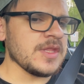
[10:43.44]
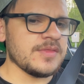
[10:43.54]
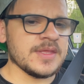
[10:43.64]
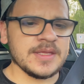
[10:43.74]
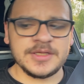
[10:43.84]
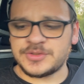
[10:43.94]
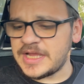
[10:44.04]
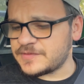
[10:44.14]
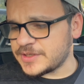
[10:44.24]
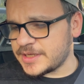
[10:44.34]

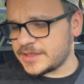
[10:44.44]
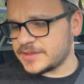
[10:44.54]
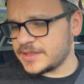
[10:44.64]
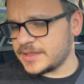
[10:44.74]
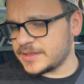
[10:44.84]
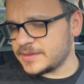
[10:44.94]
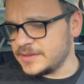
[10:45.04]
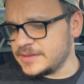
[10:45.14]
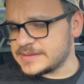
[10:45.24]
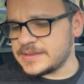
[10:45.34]
drivetrain, the
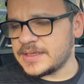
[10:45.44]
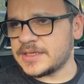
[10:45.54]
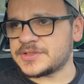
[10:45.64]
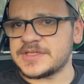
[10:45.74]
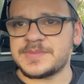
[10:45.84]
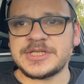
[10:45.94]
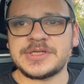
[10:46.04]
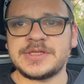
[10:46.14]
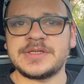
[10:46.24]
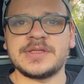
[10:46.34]

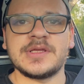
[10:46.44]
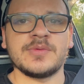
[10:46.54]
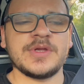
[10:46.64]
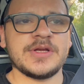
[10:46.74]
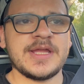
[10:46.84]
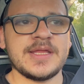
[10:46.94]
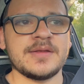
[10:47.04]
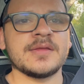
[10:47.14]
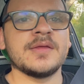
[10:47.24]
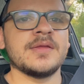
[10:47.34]
transmission, the rear
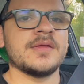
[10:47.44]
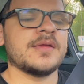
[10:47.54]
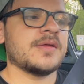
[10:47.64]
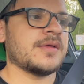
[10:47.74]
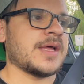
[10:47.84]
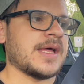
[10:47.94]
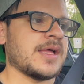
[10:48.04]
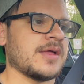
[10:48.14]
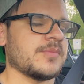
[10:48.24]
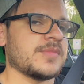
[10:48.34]
end,
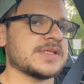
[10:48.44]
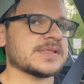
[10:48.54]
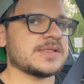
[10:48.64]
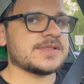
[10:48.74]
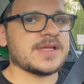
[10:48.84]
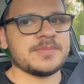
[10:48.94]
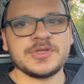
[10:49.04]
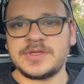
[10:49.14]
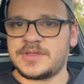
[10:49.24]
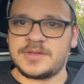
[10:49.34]

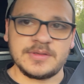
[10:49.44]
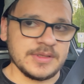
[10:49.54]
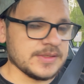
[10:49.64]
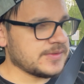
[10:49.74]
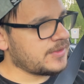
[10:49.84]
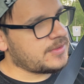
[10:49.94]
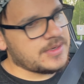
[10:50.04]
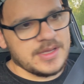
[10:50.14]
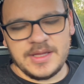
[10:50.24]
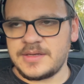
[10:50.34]
misconception, these are
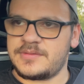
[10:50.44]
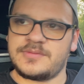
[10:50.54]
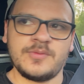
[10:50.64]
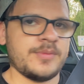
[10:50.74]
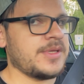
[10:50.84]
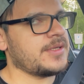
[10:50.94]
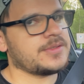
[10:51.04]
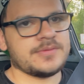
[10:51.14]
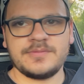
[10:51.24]
not weak.